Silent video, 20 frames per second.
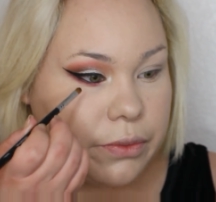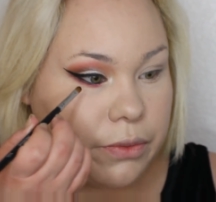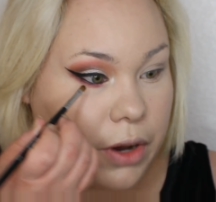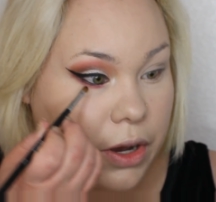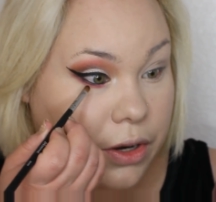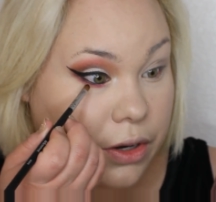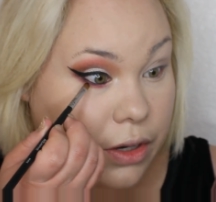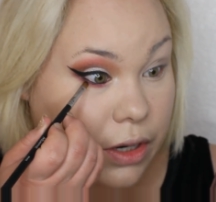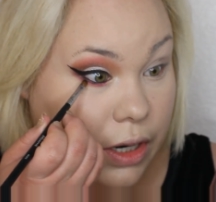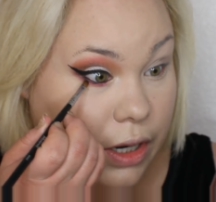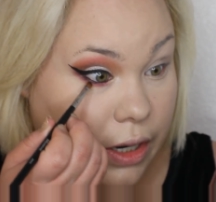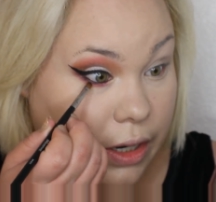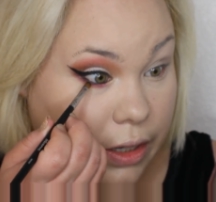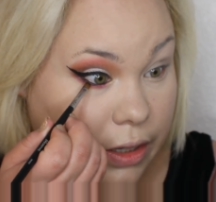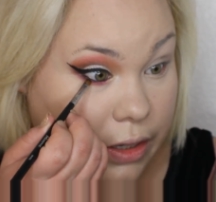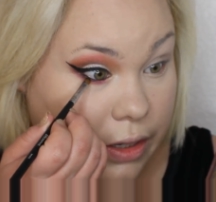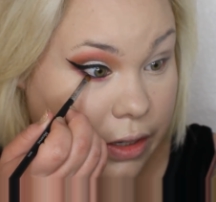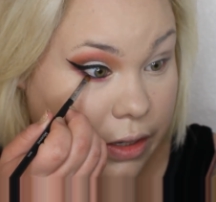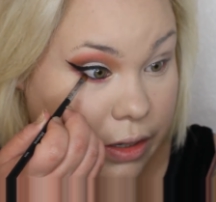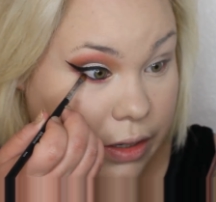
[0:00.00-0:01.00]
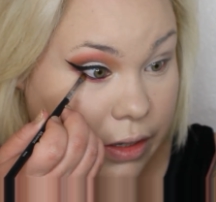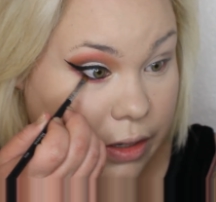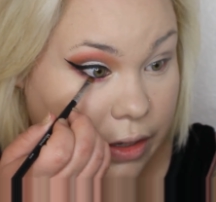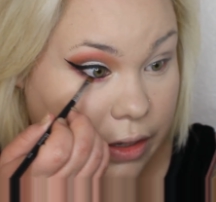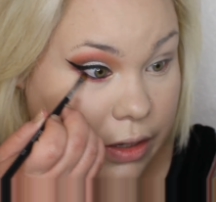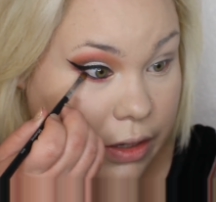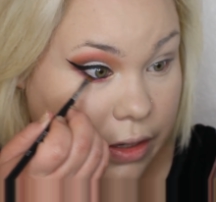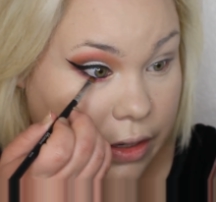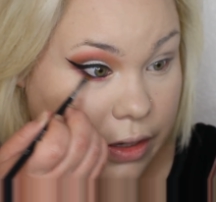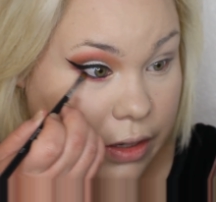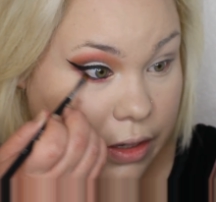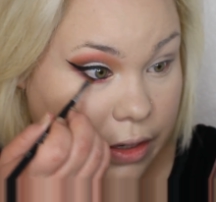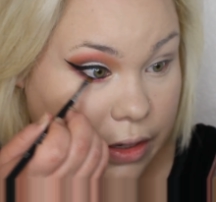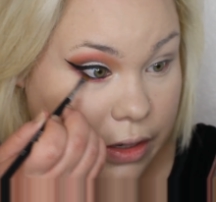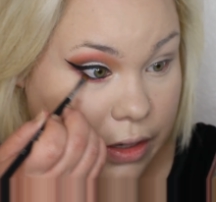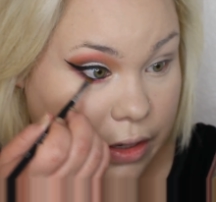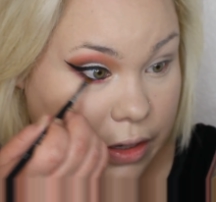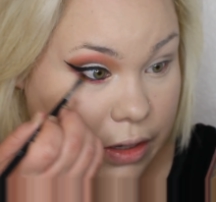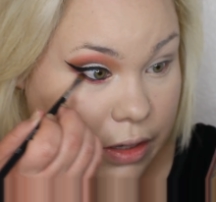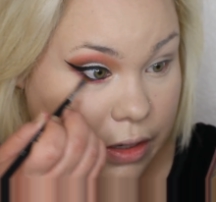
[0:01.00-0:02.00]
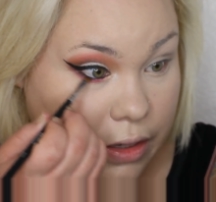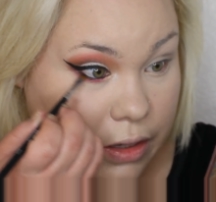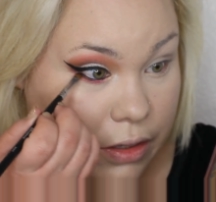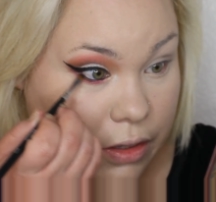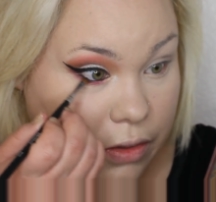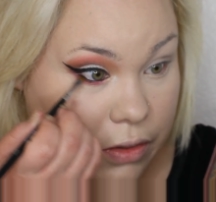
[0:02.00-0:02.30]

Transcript: waterline and